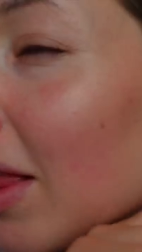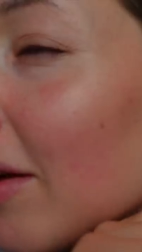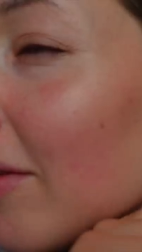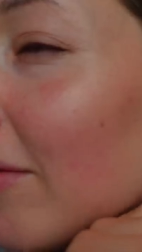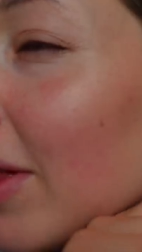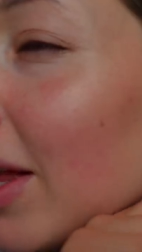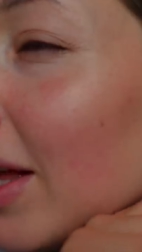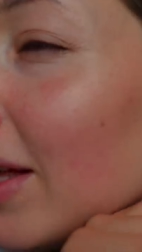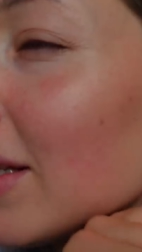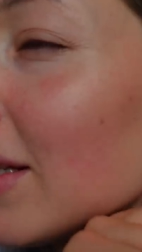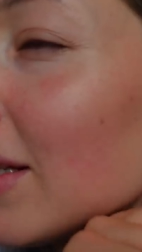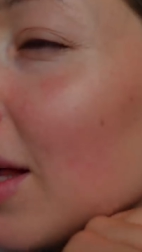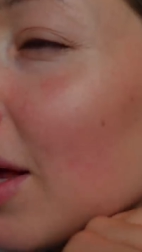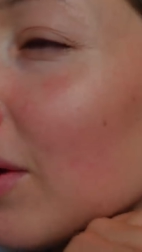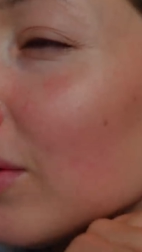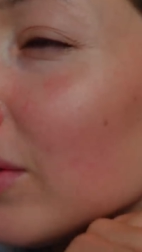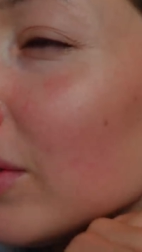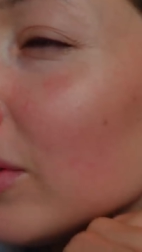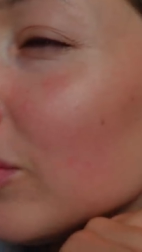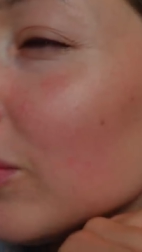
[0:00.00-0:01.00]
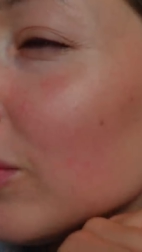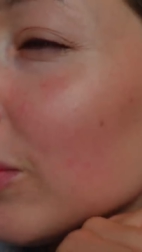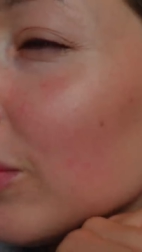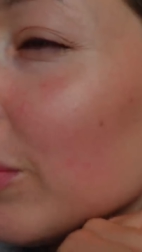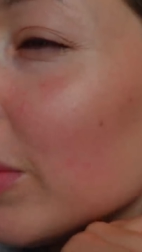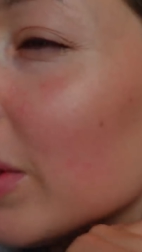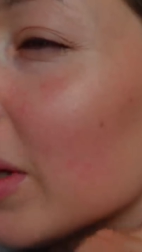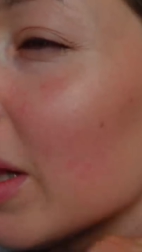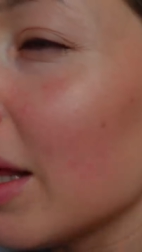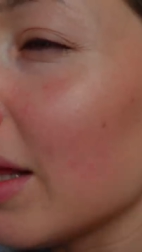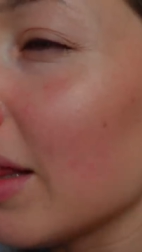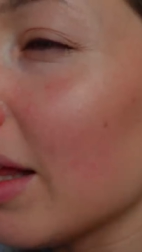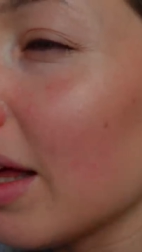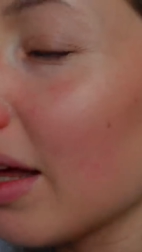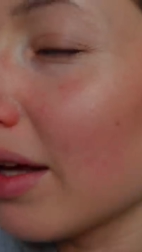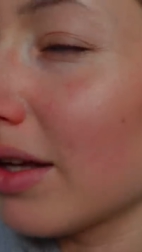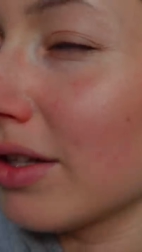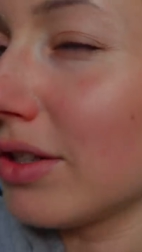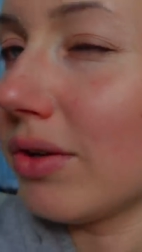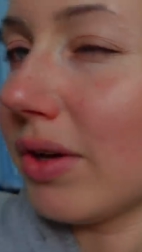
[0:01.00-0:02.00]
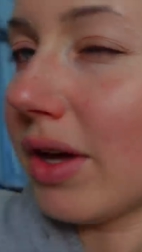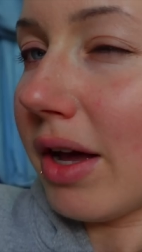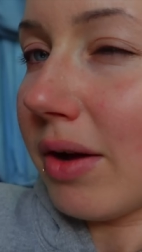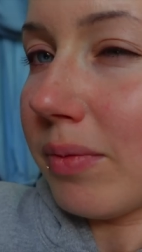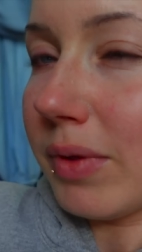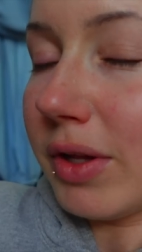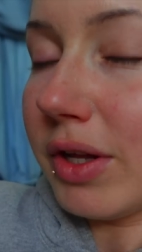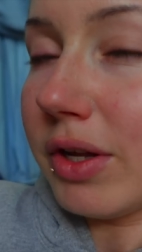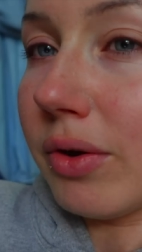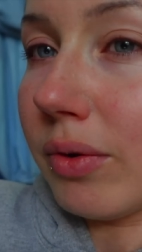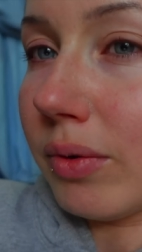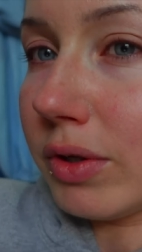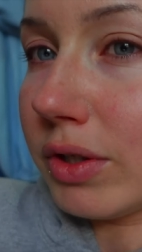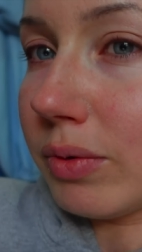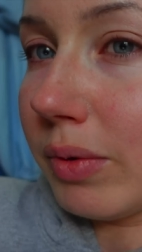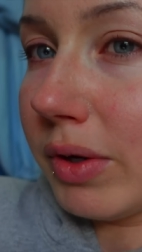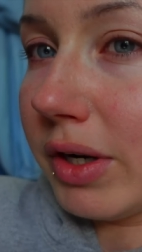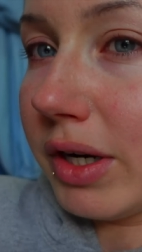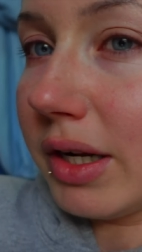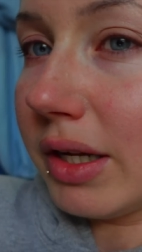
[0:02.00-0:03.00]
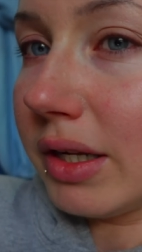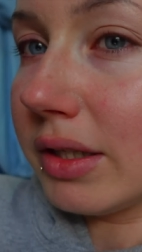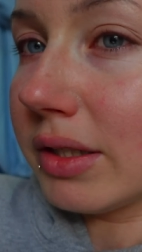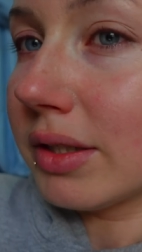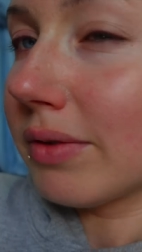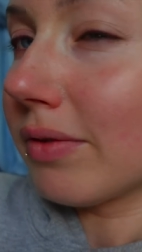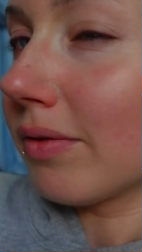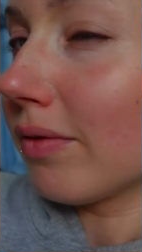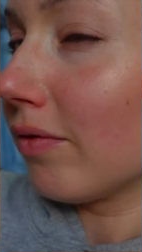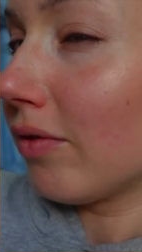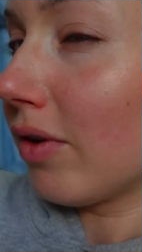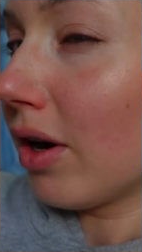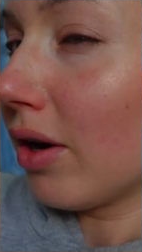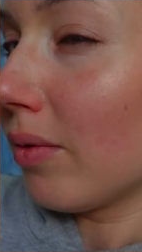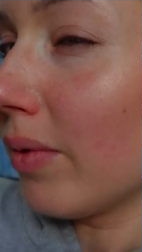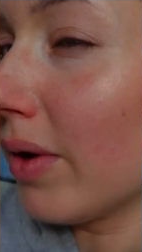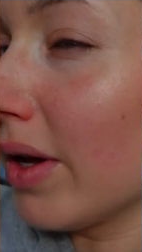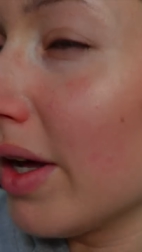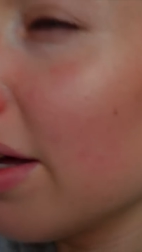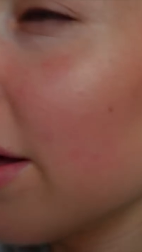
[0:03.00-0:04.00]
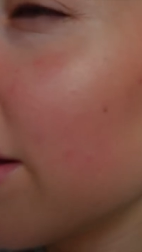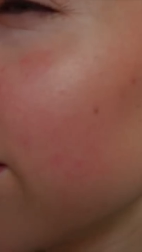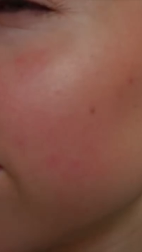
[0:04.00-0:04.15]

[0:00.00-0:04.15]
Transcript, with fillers: love like subtle jewelry like that because you can't really notice what it is from far away